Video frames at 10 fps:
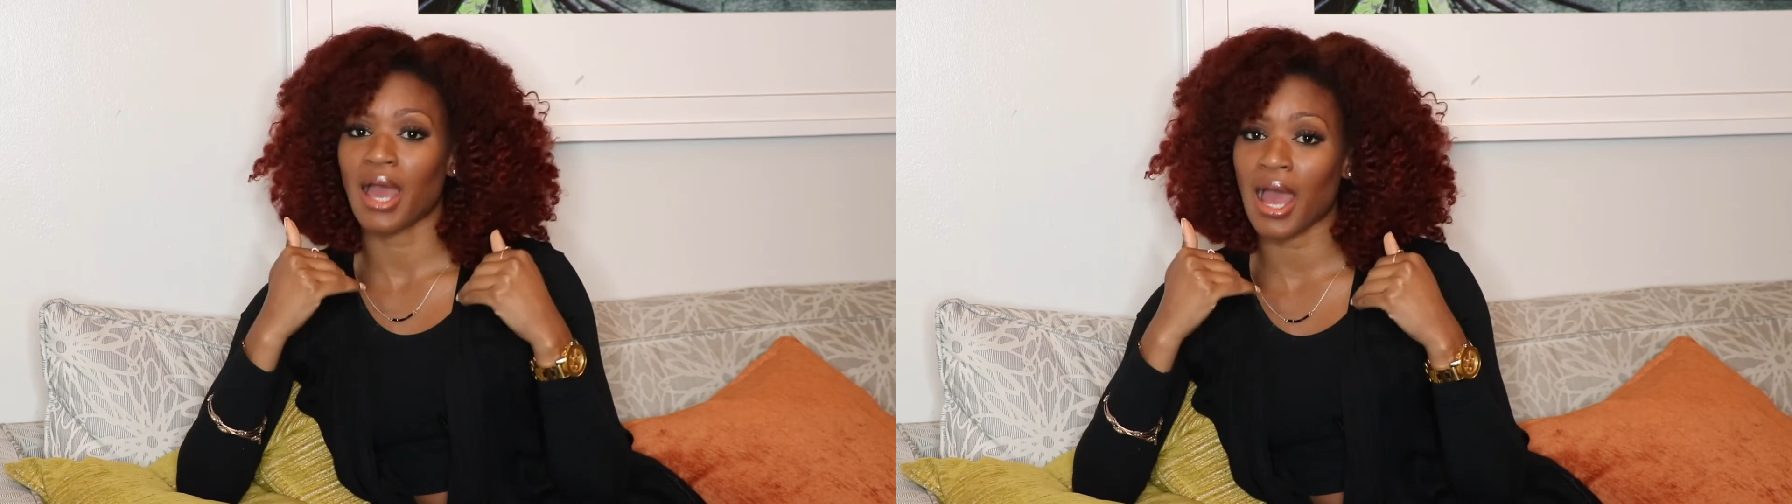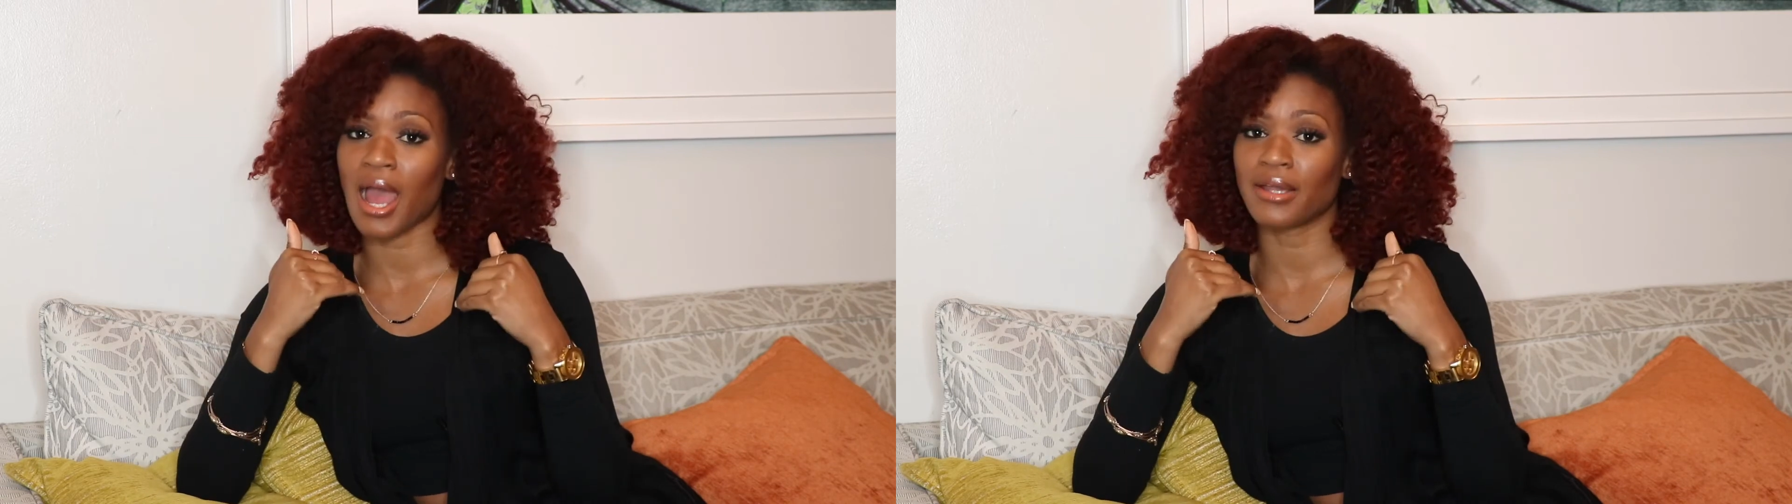
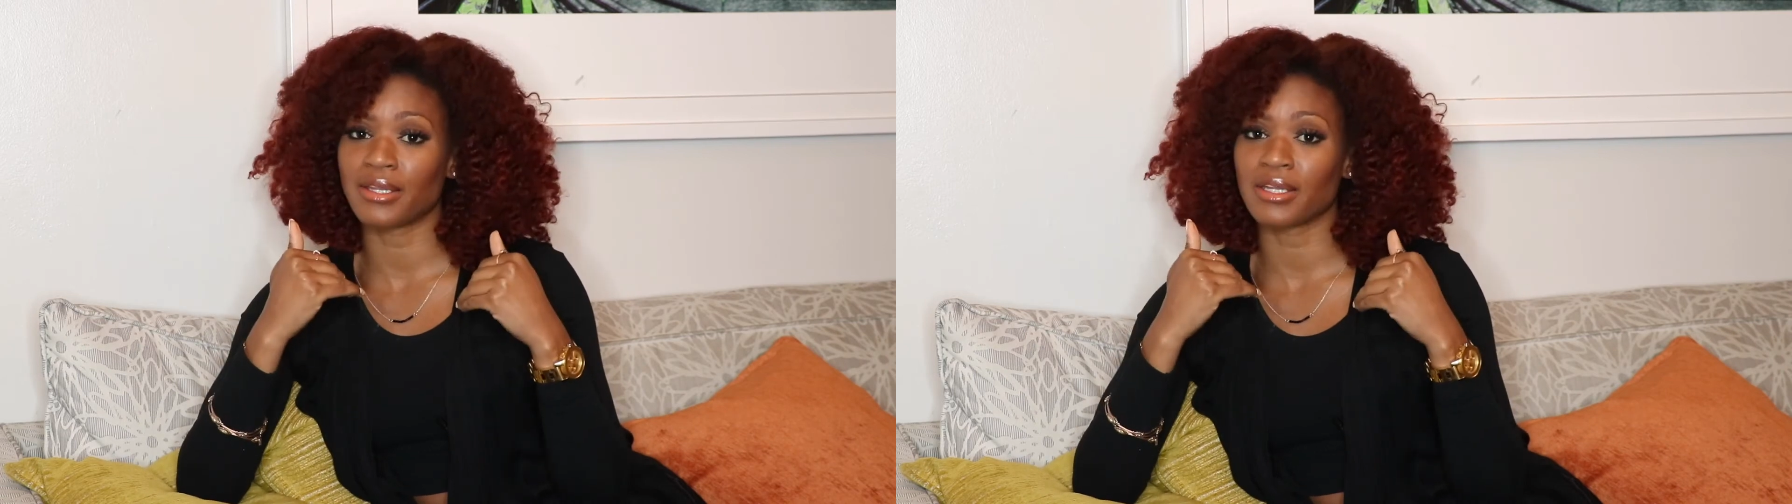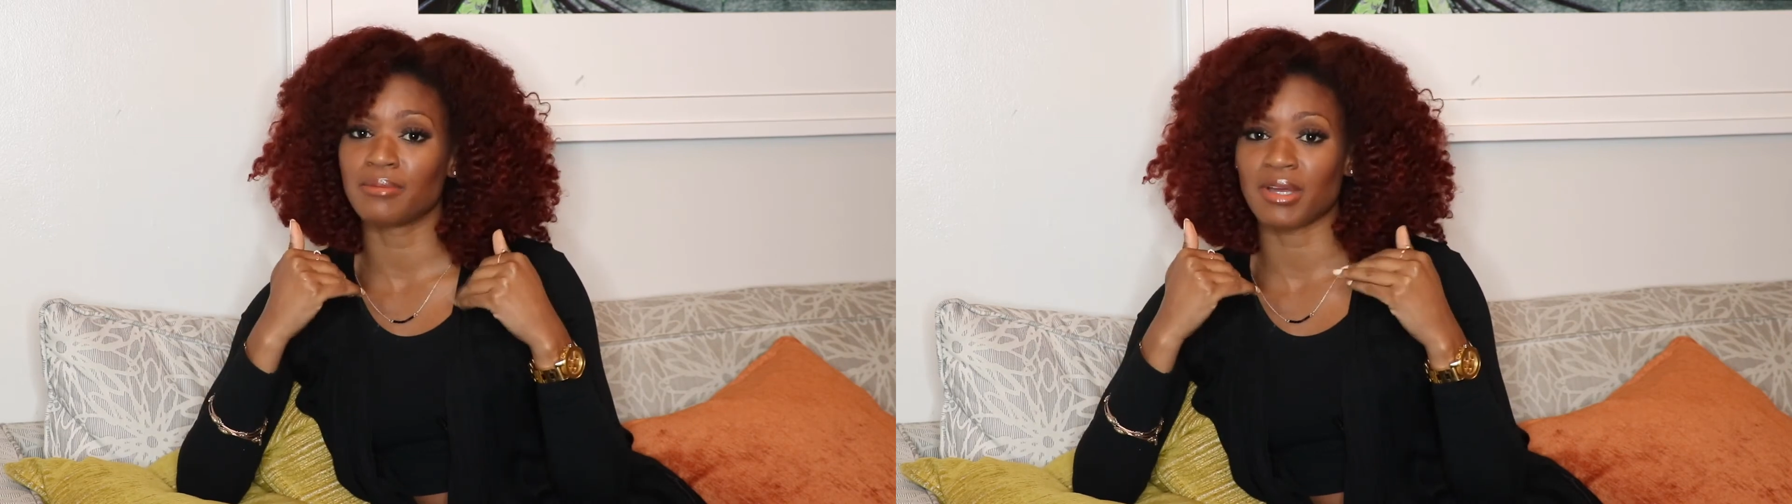I
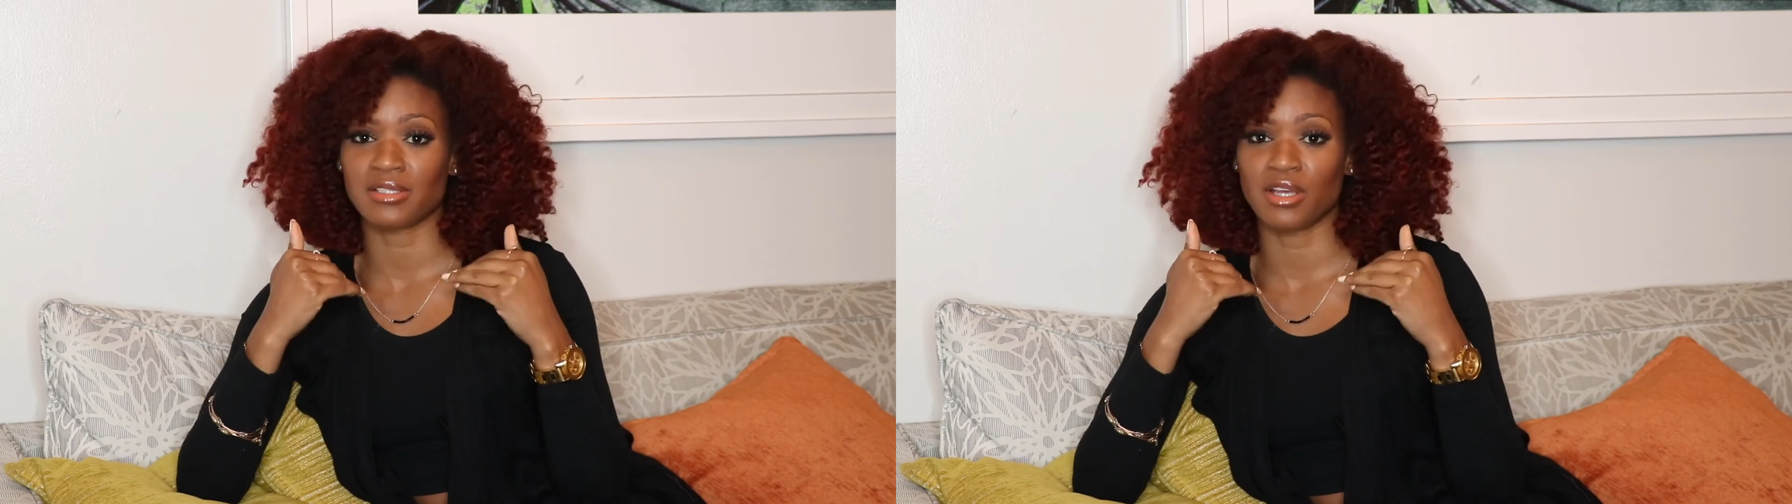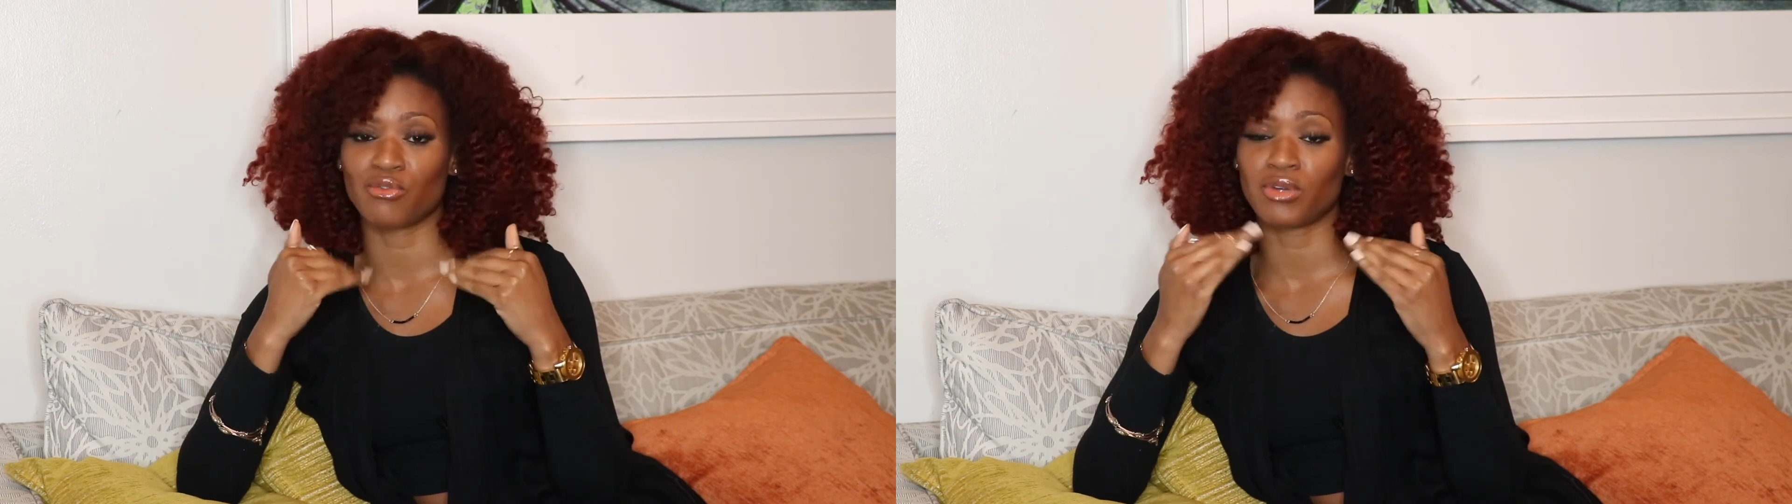did it
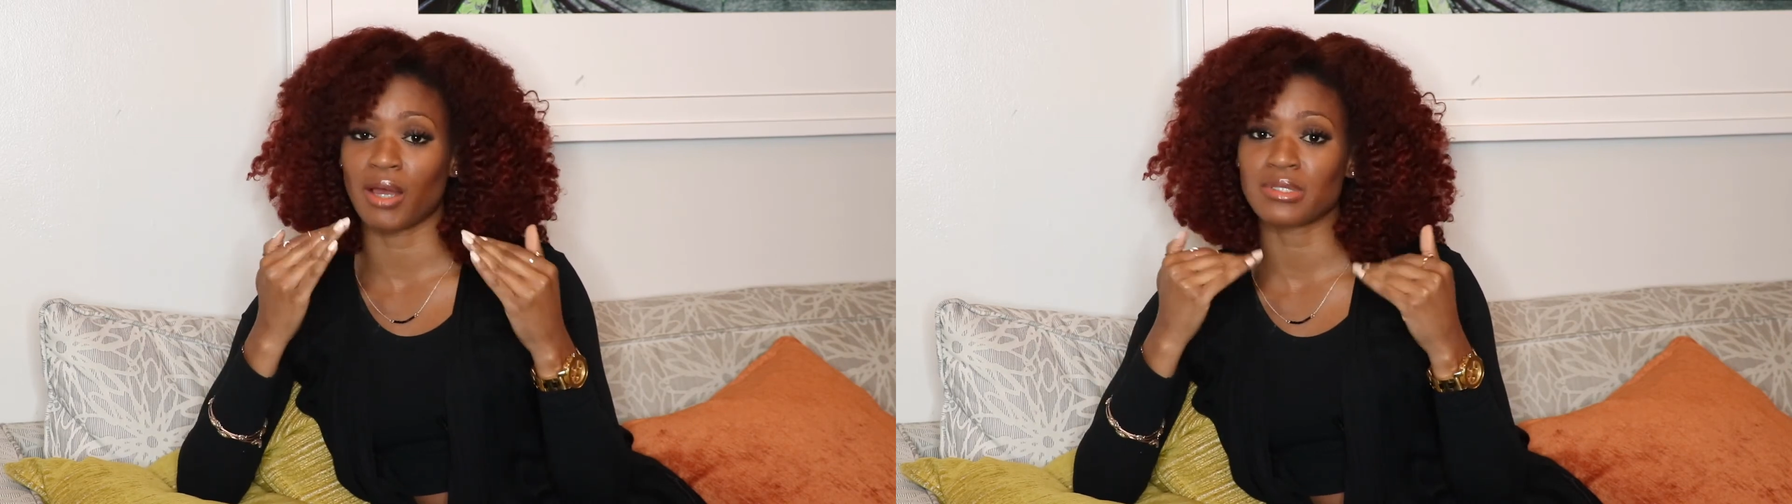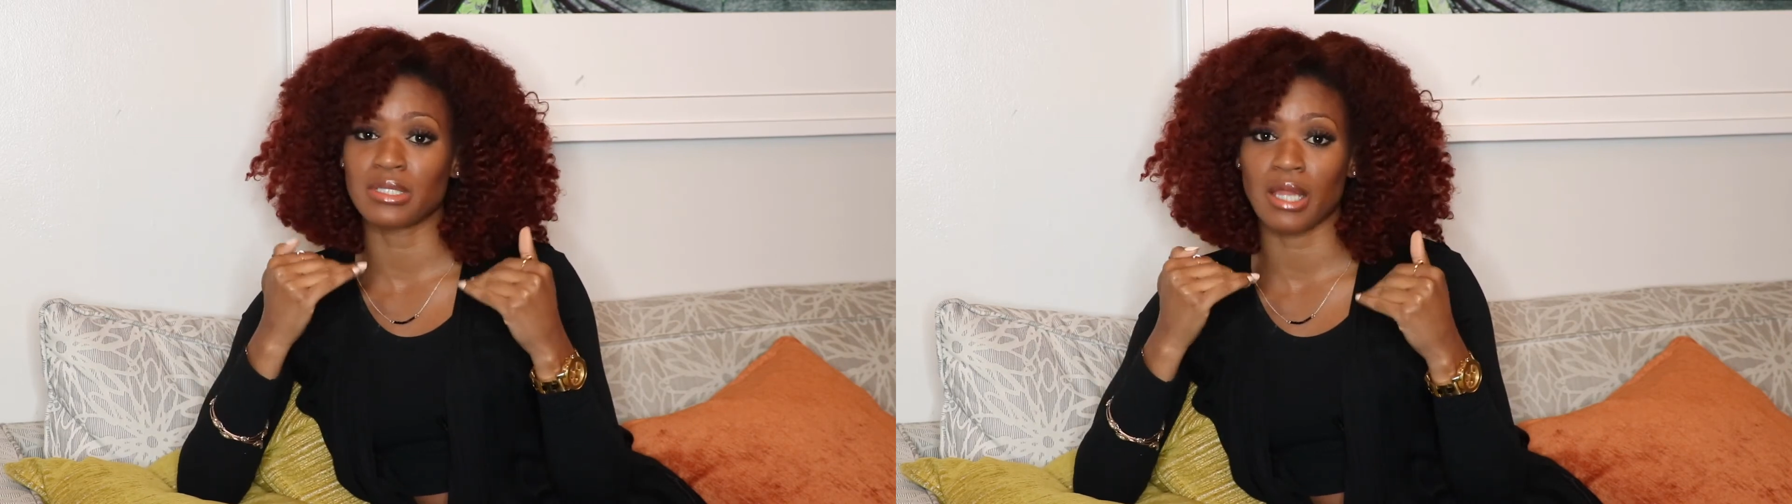myself when I
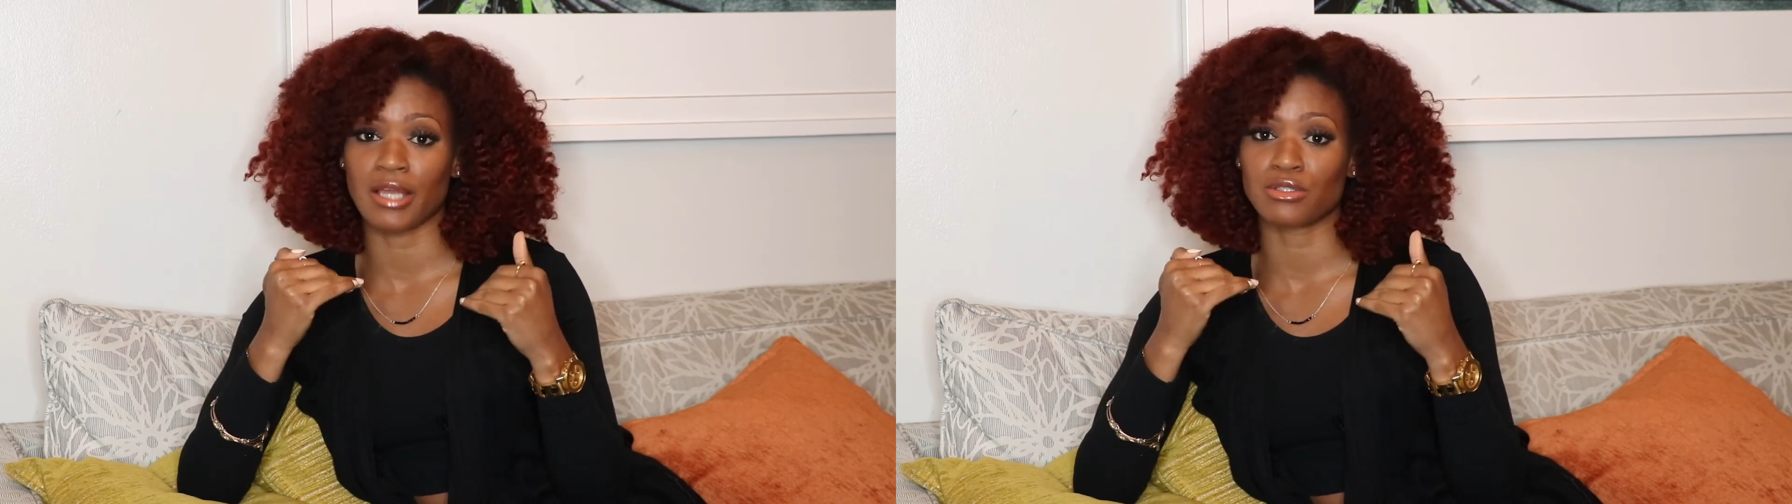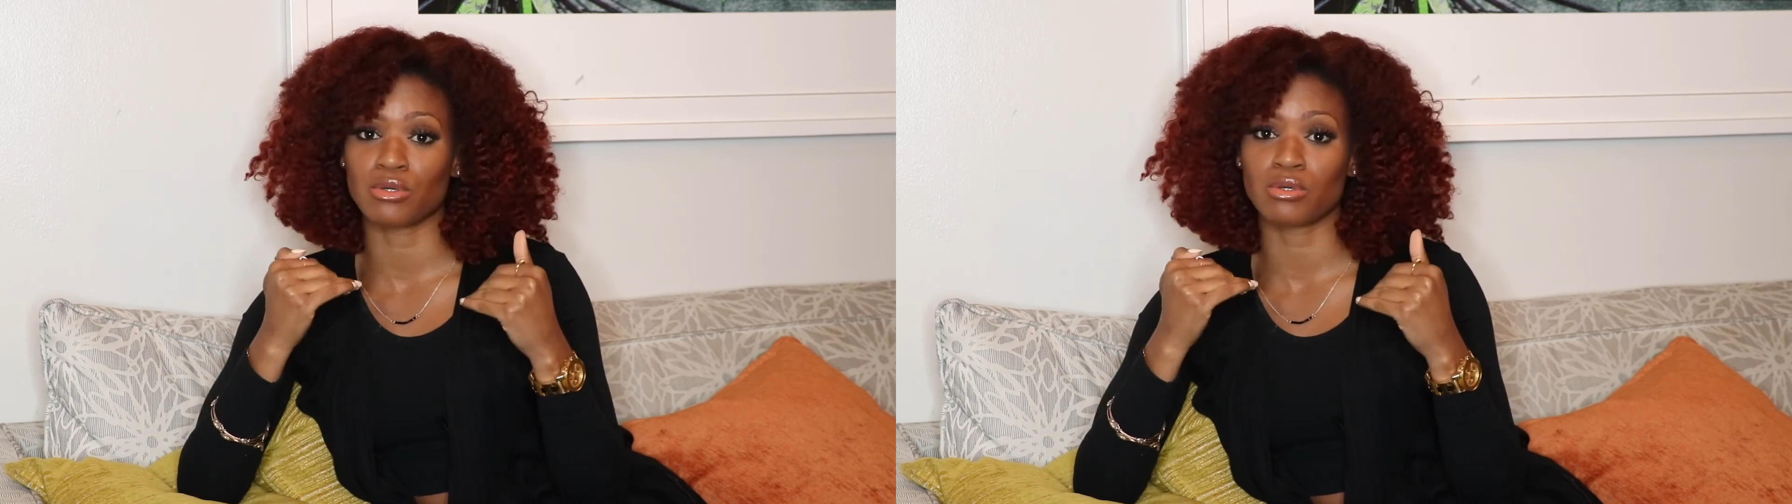was in high
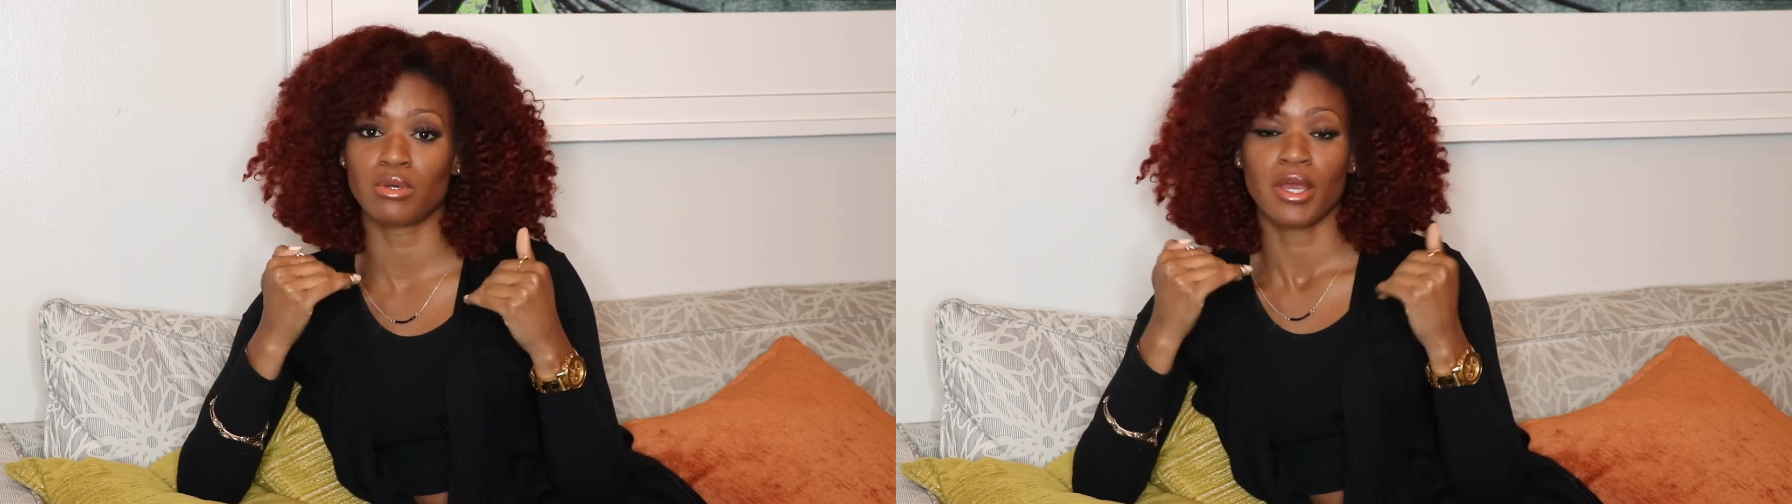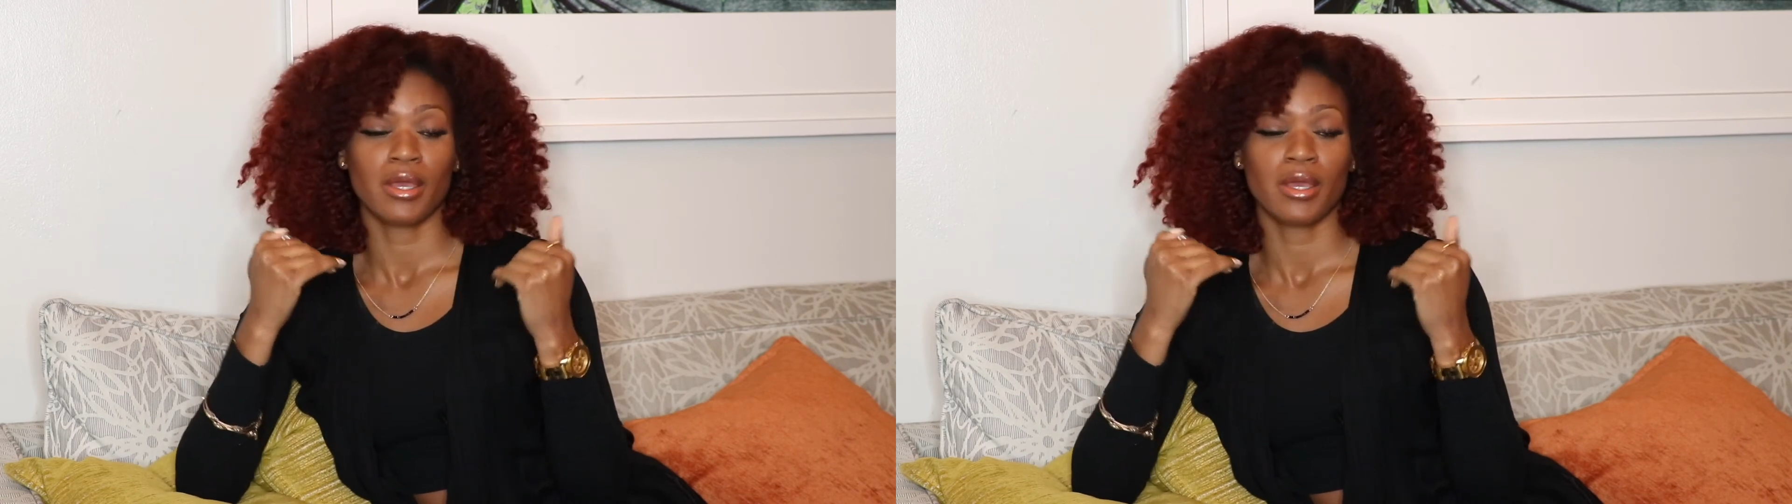school,